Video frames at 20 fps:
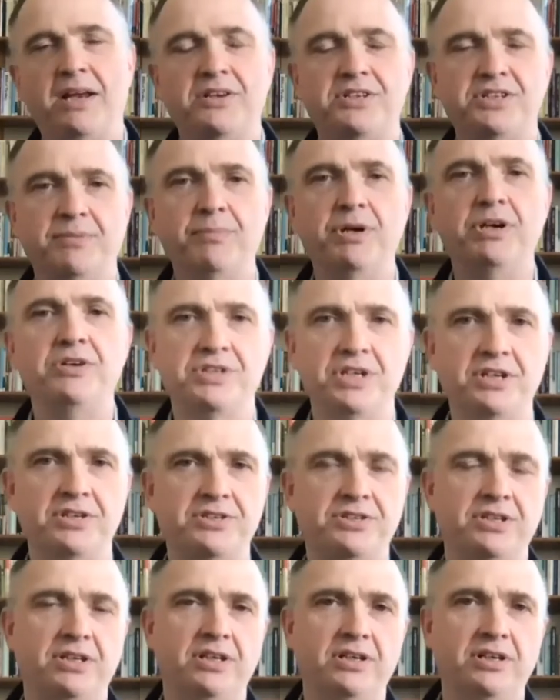to
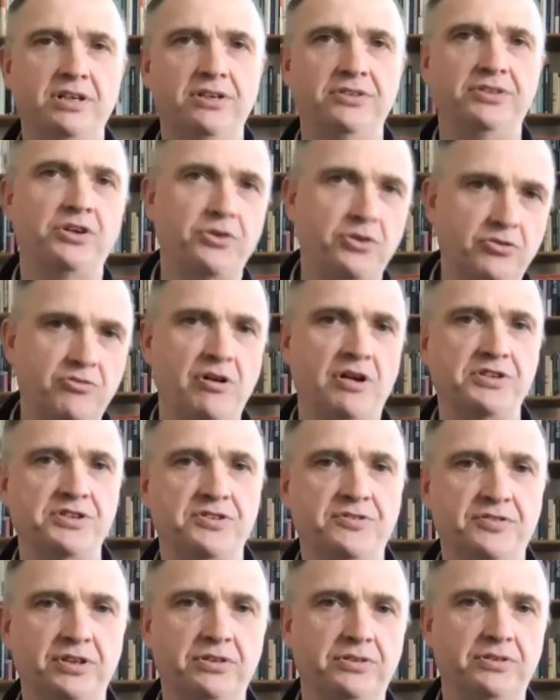Moses, Donald
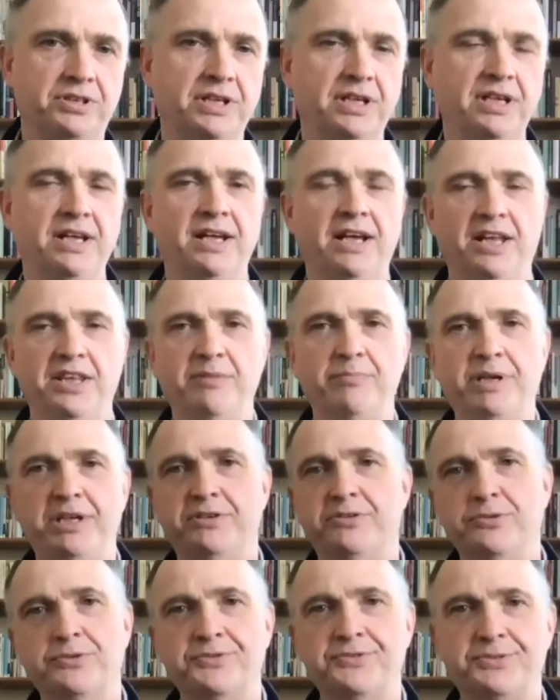Rumsfeld, and the
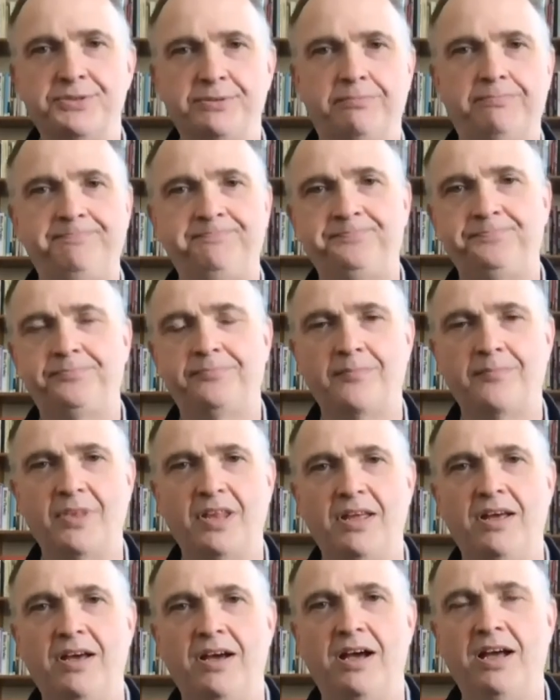Beatles.
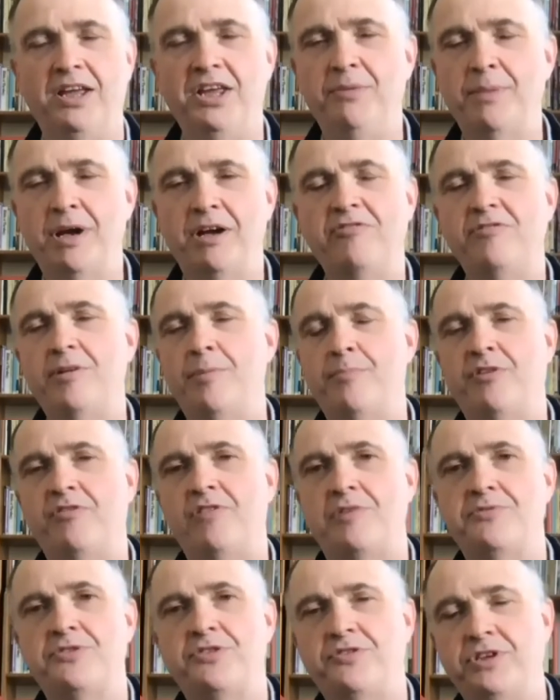You may remember
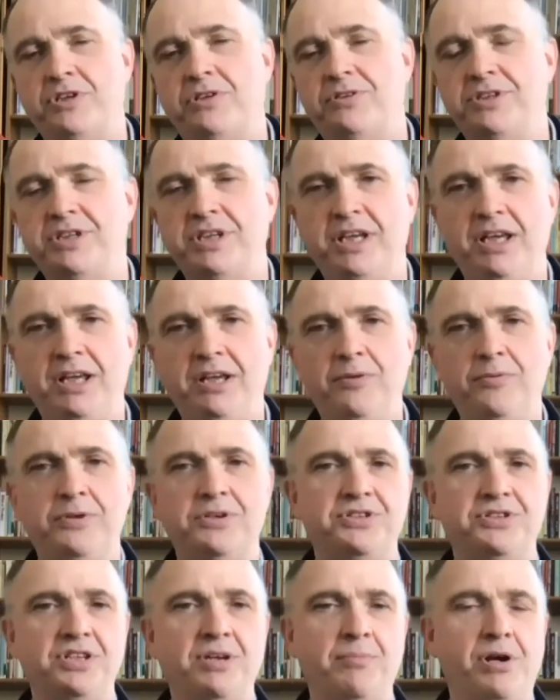Rumsfeld. He
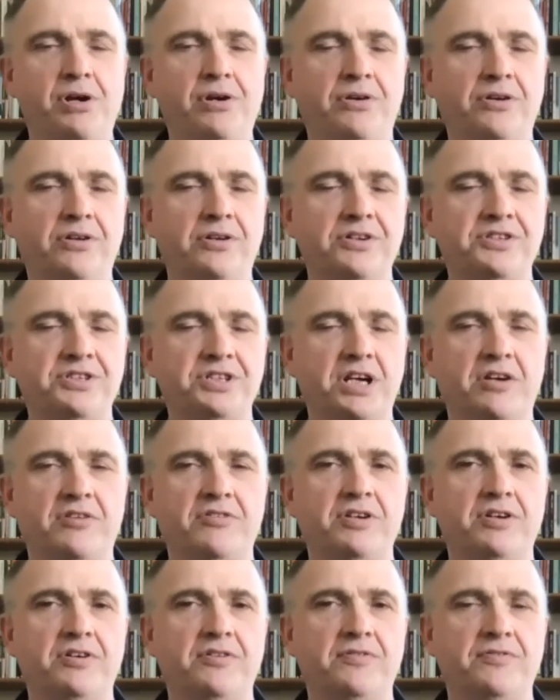was the American
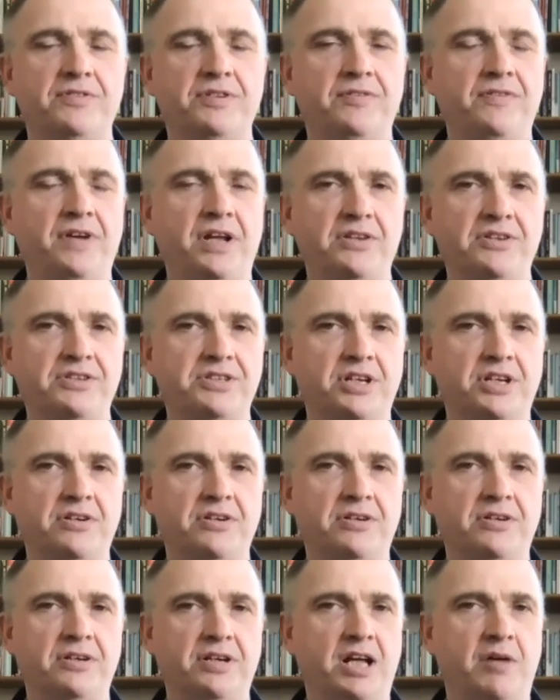Secretary of Defense
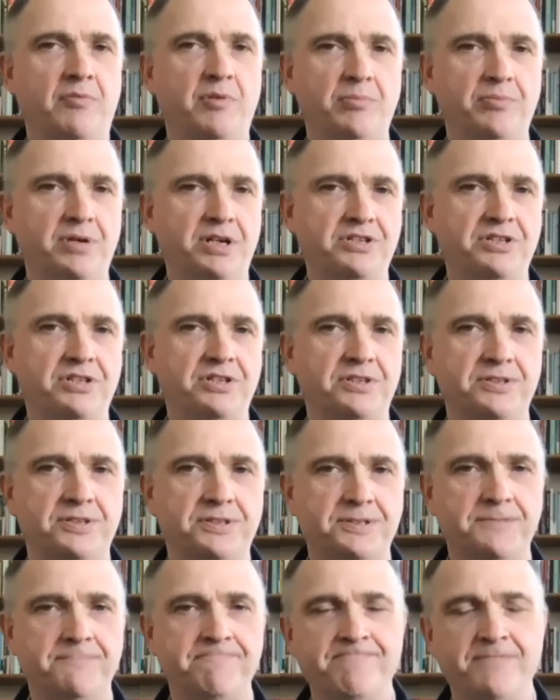under a couple of
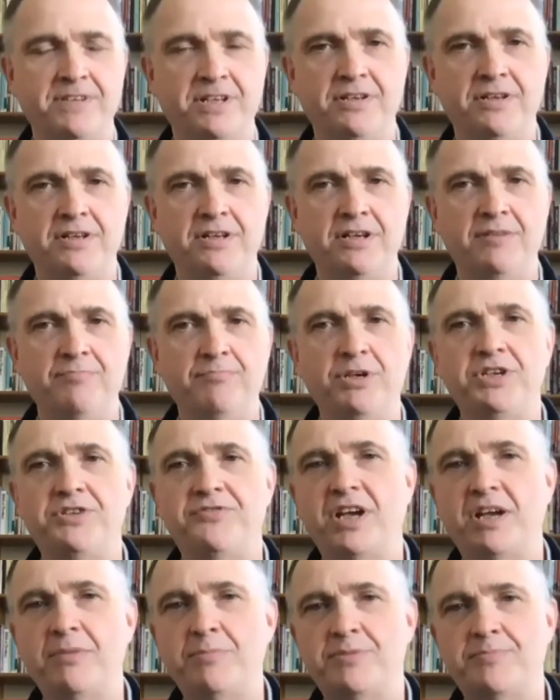presidents. Most
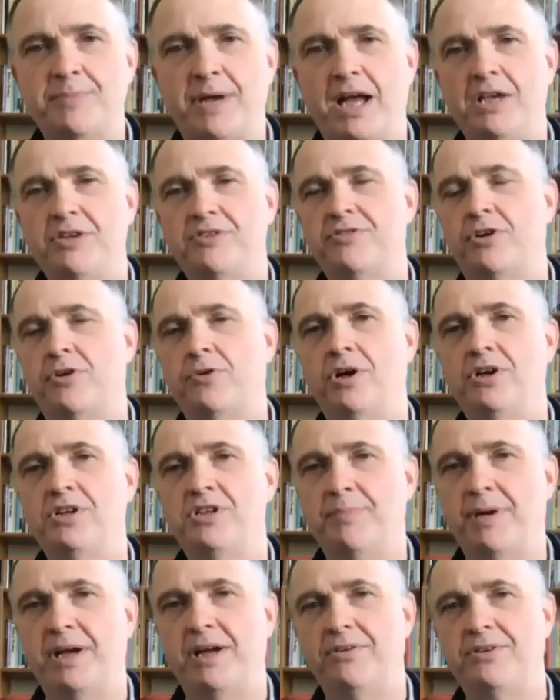famous, perhaps, for a quote
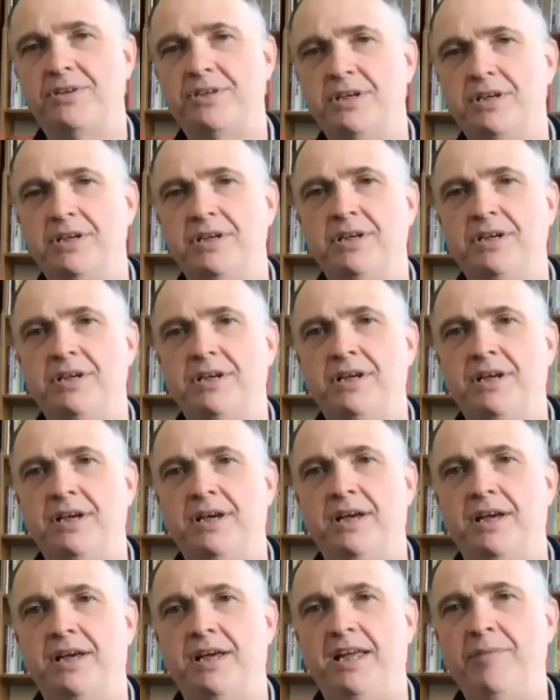about
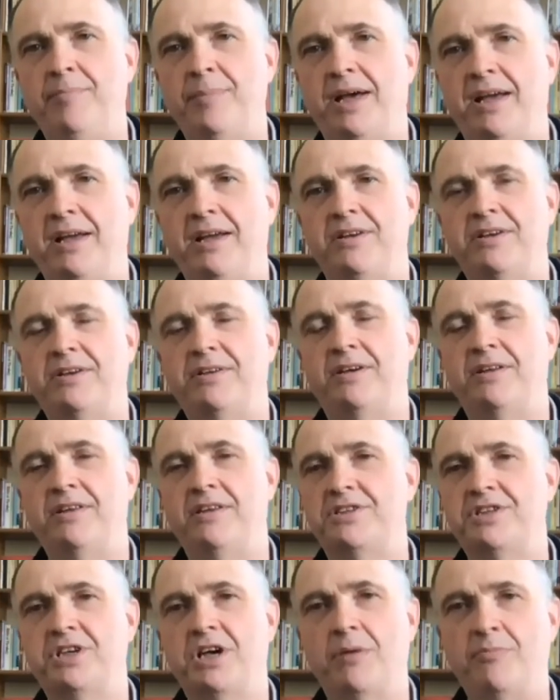he made at the
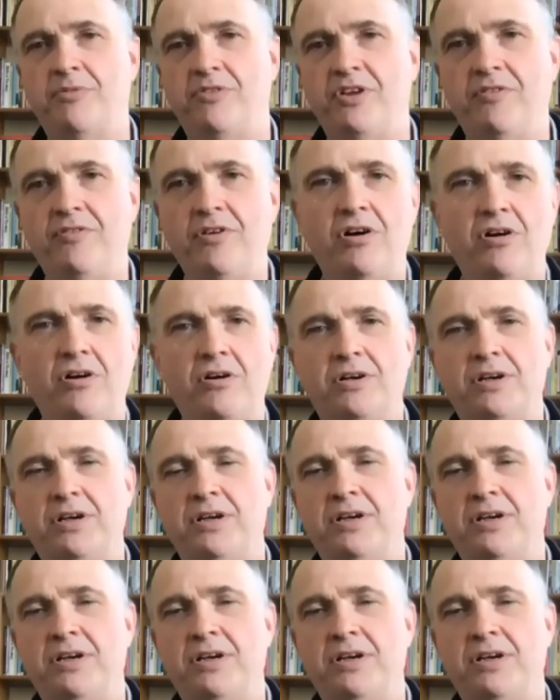time of the Iraq